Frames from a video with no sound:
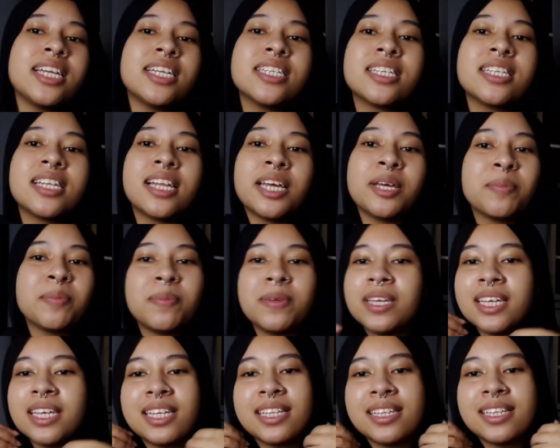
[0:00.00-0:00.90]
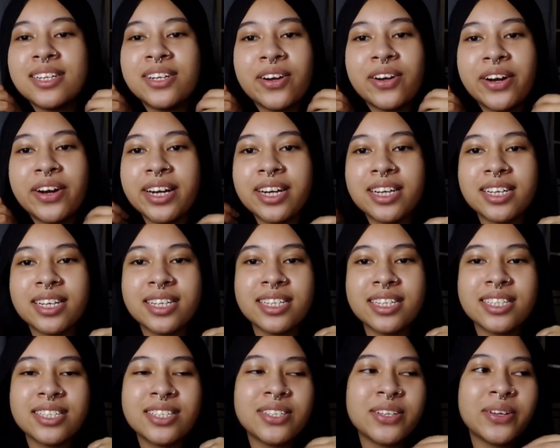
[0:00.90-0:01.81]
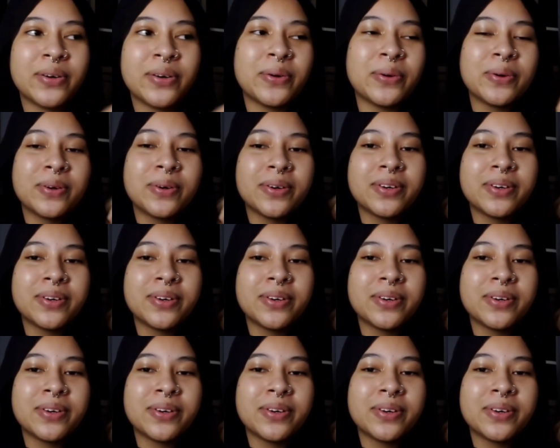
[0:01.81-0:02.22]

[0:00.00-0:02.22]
like being in the dark. So